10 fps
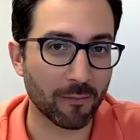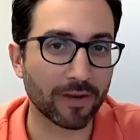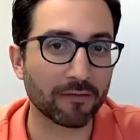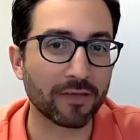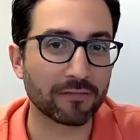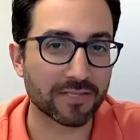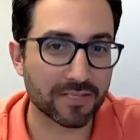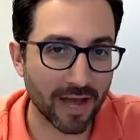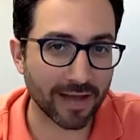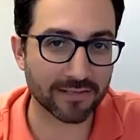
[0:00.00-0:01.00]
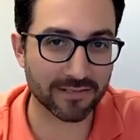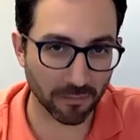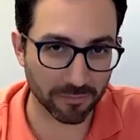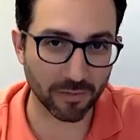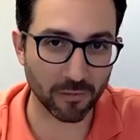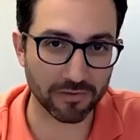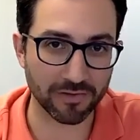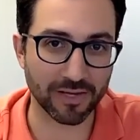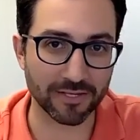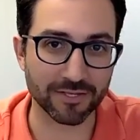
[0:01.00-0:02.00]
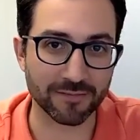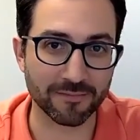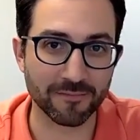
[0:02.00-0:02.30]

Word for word: but if they've signed something with an agent?